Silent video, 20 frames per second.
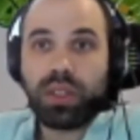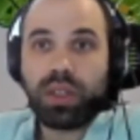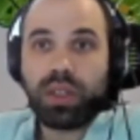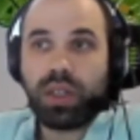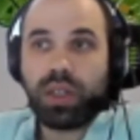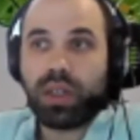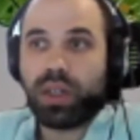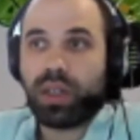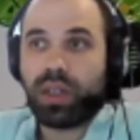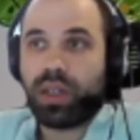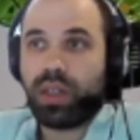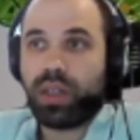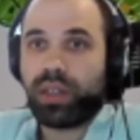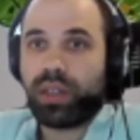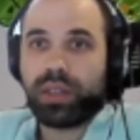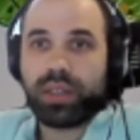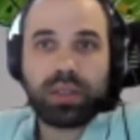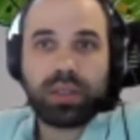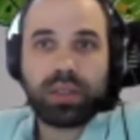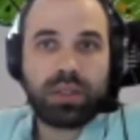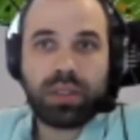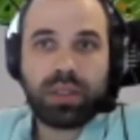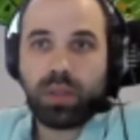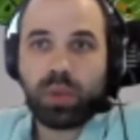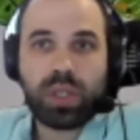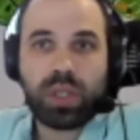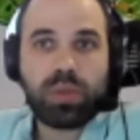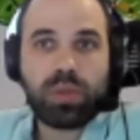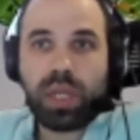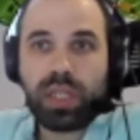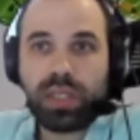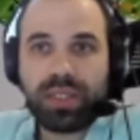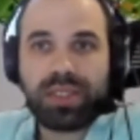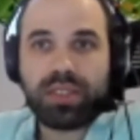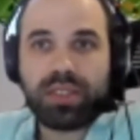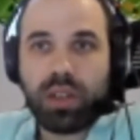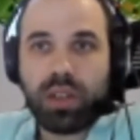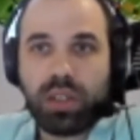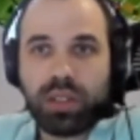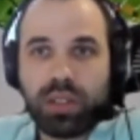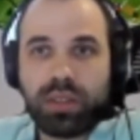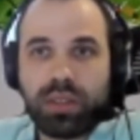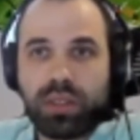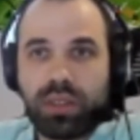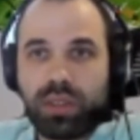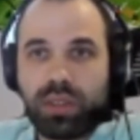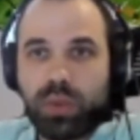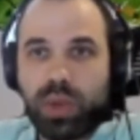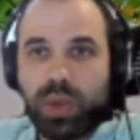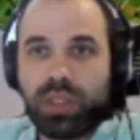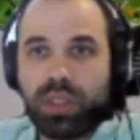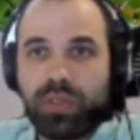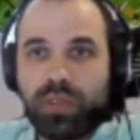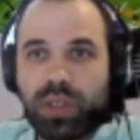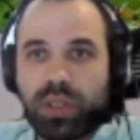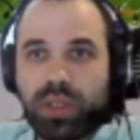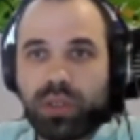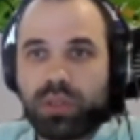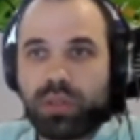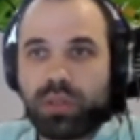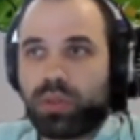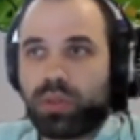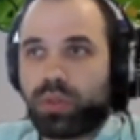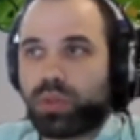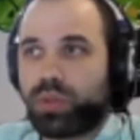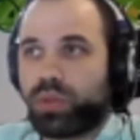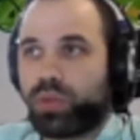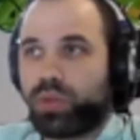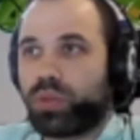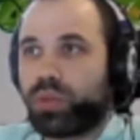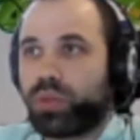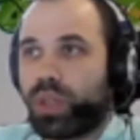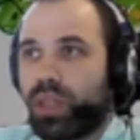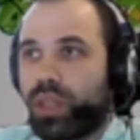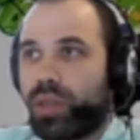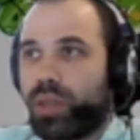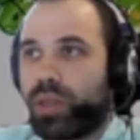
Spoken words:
They were quite solid and quite difficult to